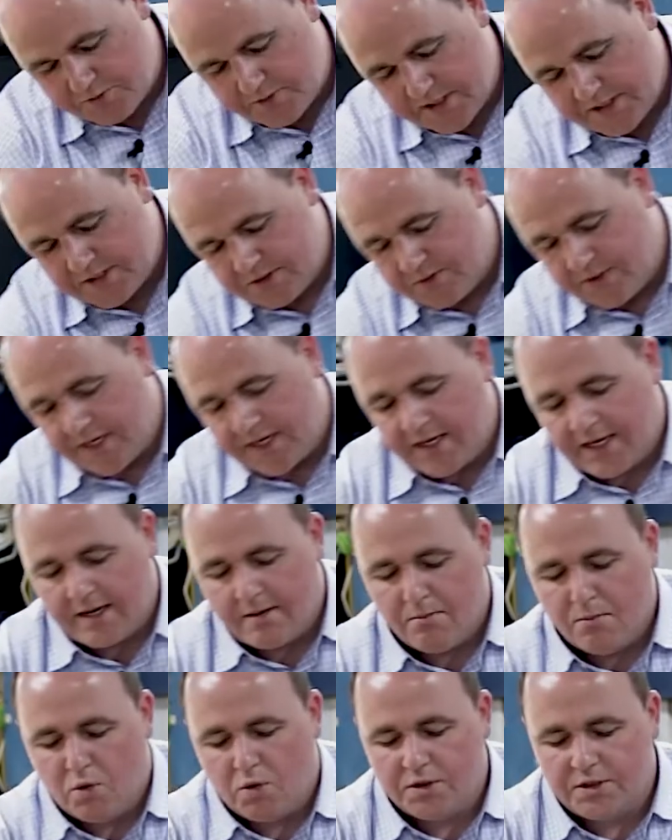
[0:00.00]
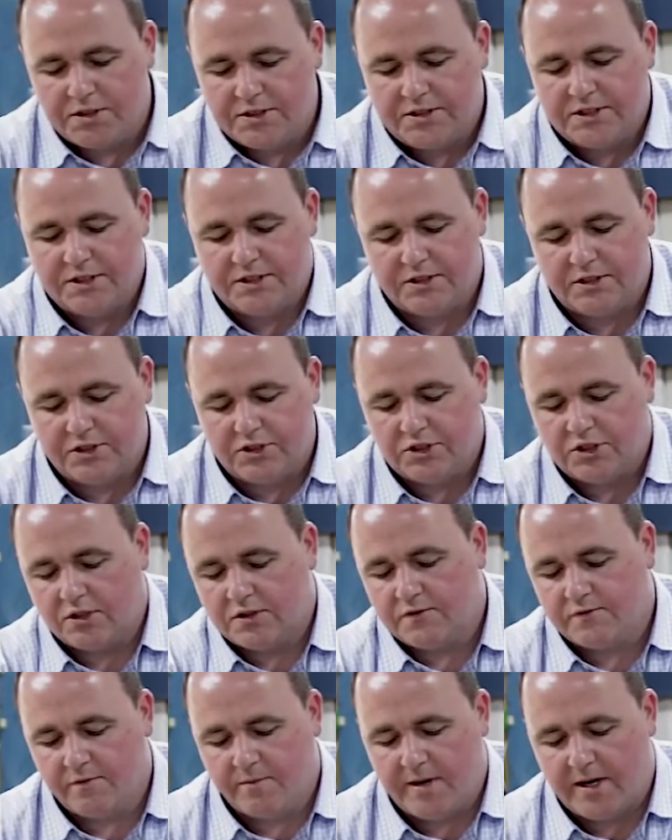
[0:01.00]
means we're going to get more consistent shots
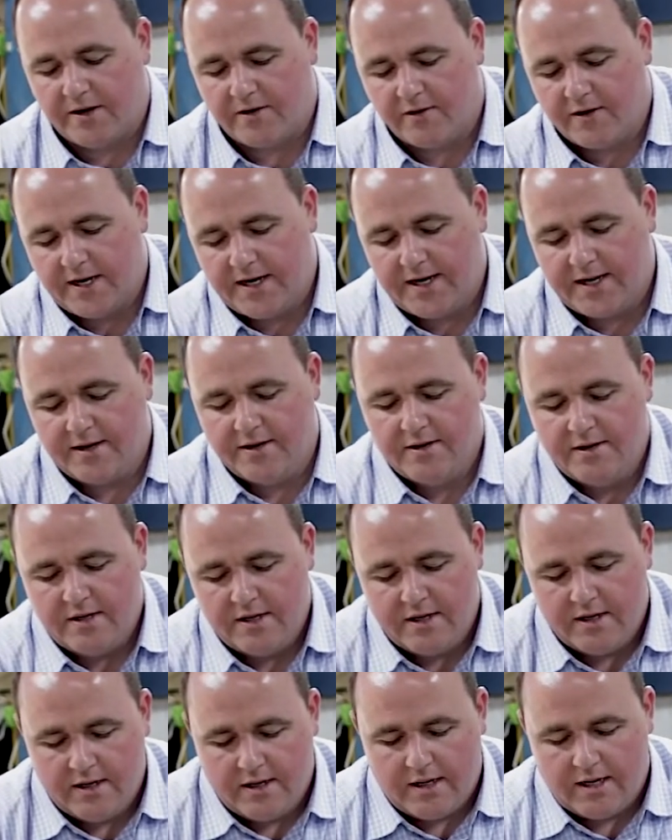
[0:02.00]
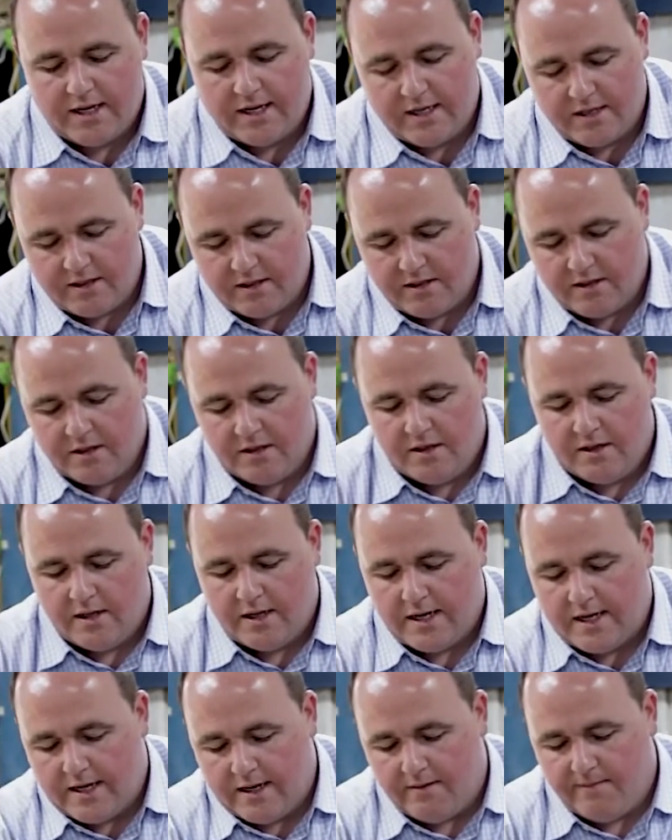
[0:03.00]
from our grinder and
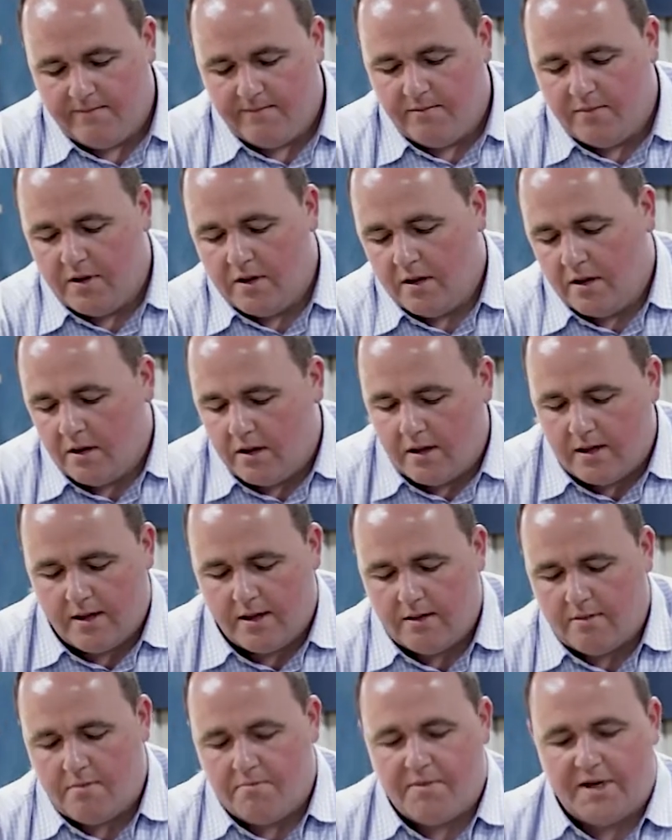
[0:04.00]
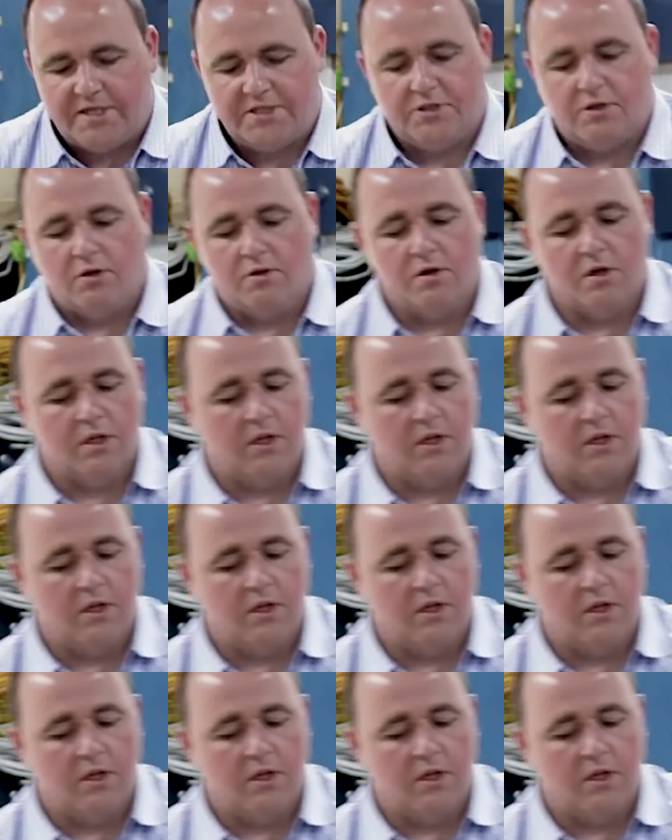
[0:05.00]
a much longer